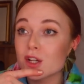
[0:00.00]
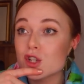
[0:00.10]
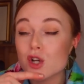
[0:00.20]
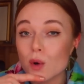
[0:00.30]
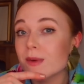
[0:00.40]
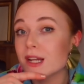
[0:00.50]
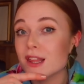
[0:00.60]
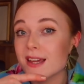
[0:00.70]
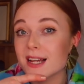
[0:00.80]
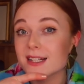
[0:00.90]
so
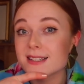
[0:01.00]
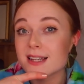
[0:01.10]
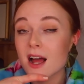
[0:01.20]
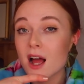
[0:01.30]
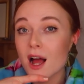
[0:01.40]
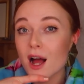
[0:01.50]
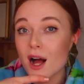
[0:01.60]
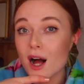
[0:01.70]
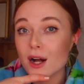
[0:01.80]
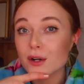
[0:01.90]
many things
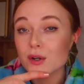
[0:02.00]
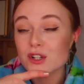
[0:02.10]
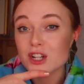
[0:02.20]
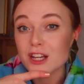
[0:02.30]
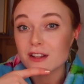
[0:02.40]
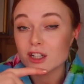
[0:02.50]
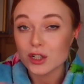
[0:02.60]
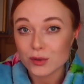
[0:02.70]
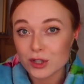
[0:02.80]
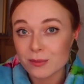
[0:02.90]
are going to either
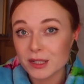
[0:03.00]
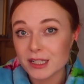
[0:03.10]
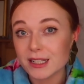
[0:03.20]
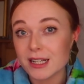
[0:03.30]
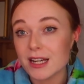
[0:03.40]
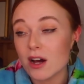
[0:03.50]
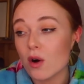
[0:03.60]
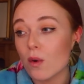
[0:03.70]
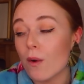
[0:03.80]
close completely